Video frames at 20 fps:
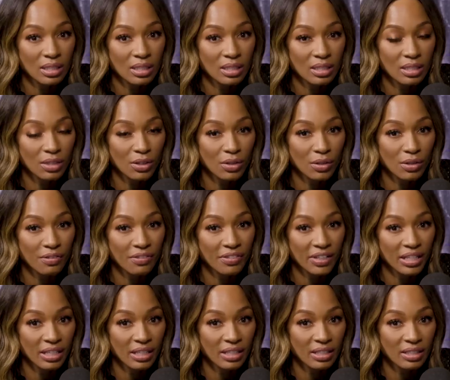and here go the
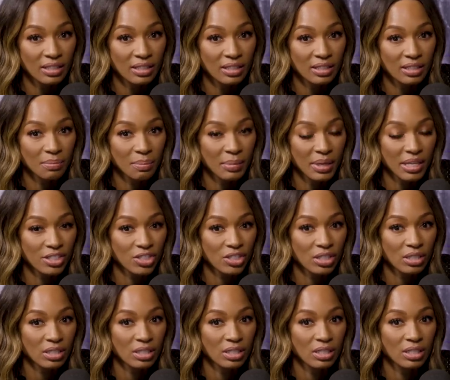fan.
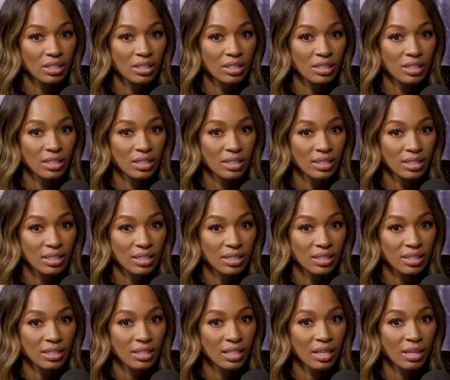Magic
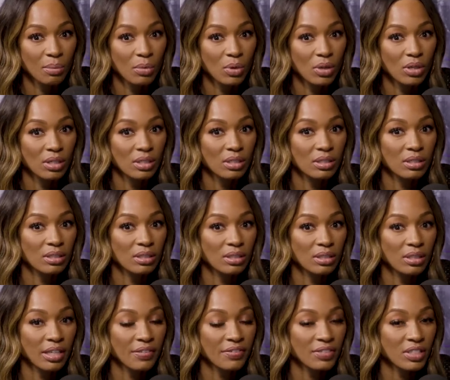came on
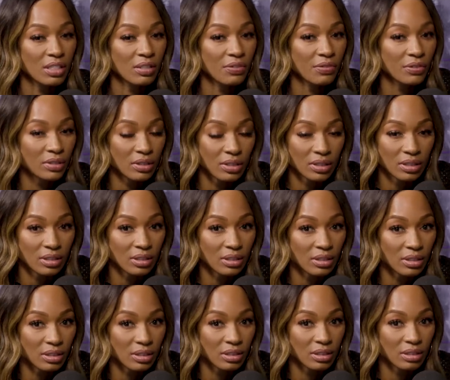FT for
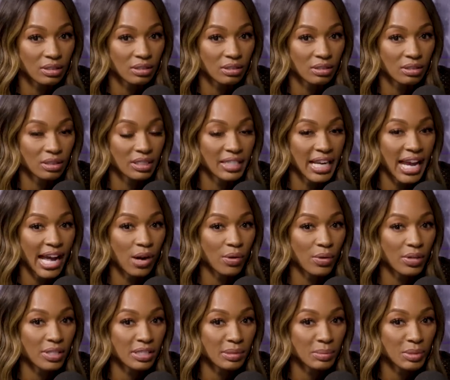an
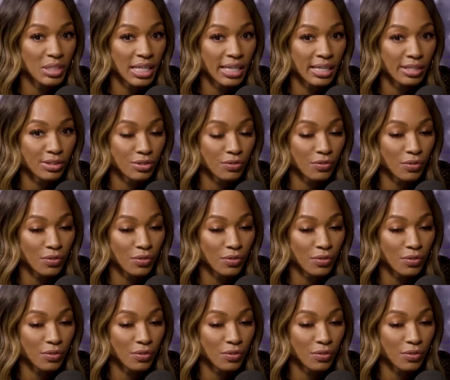hour and some change.